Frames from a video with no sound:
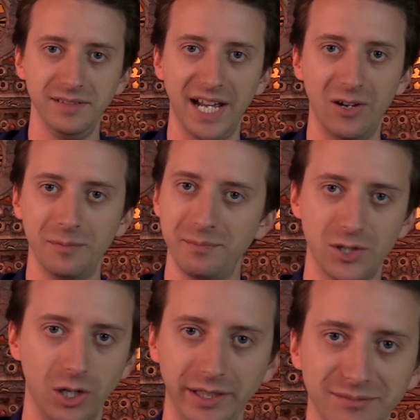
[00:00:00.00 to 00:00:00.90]
now.
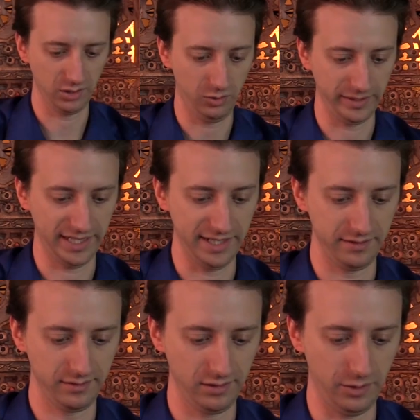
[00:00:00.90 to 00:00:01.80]
Sorry. Oh my God.
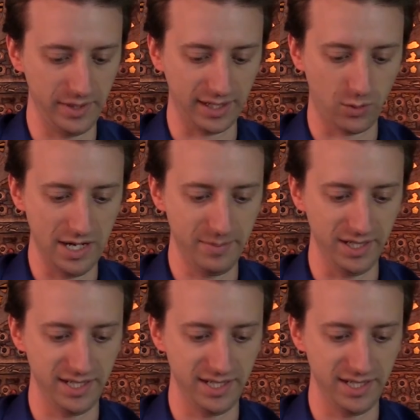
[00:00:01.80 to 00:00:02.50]
We got quite a bit